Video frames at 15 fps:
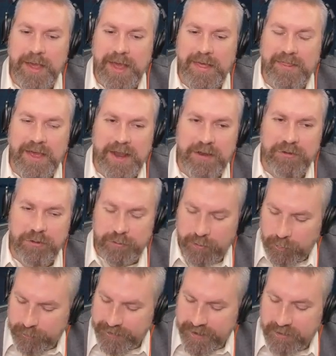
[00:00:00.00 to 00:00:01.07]
Then you
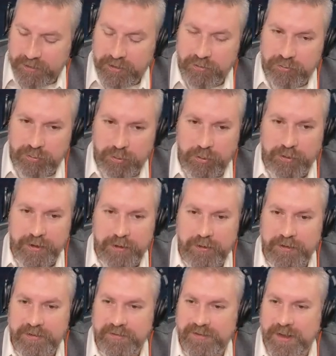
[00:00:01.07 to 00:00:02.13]
hold down Ctrl and
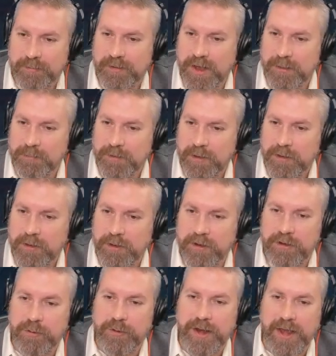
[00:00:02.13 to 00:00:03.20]
Alt at the same time. You
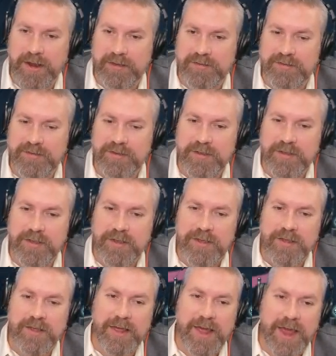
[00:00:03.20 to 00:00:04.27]
do an X.
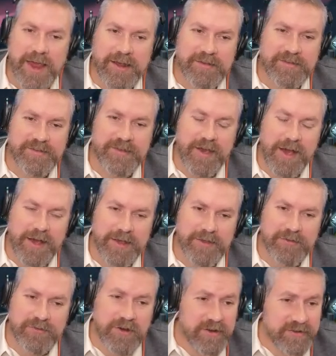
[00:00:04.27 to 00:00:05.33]
X,
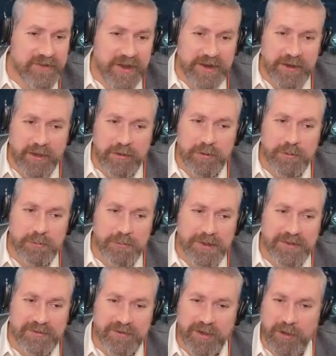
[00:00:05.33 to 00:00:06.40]
as far as I know,
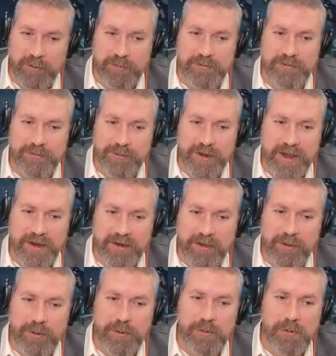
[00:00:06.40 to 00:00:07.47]
means no. Do not
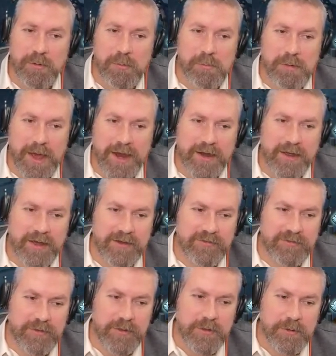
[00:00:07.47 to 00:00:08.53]
go. Back
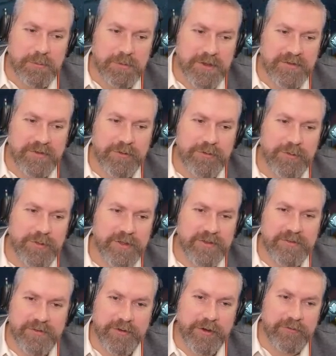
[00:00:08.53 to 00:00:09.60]
off. Please don't do
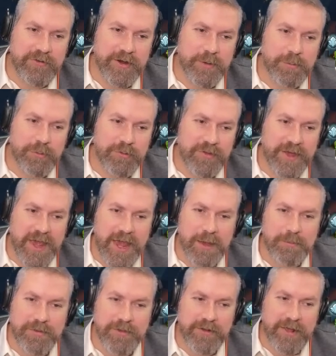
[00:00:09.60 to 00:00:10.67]
this. You're over here pulling the
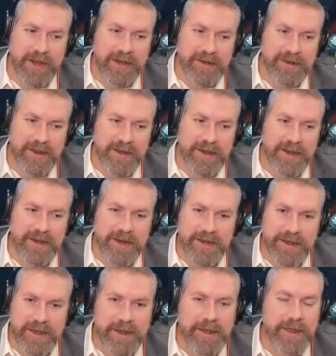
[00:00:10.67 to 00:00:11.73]
camp and they're like ding, ding, ding,
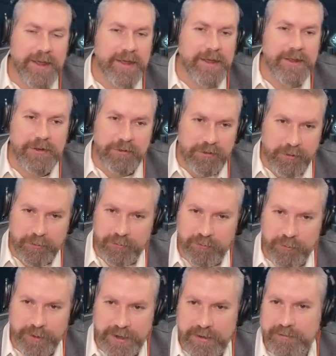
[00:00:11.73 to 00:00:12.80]
ding. Don't
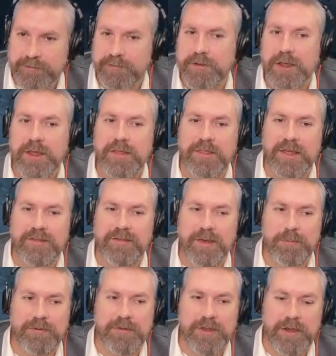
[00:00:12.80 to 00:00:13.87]
do it. That
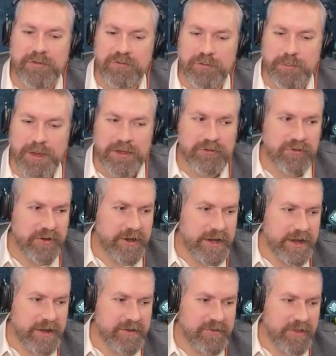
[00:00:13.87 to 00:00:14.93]
type of information
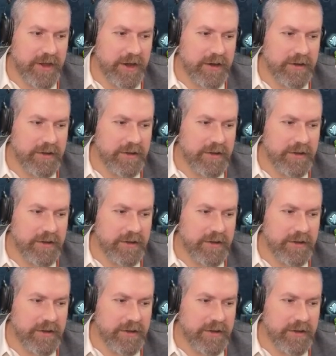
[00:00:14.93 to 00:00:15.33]
is there.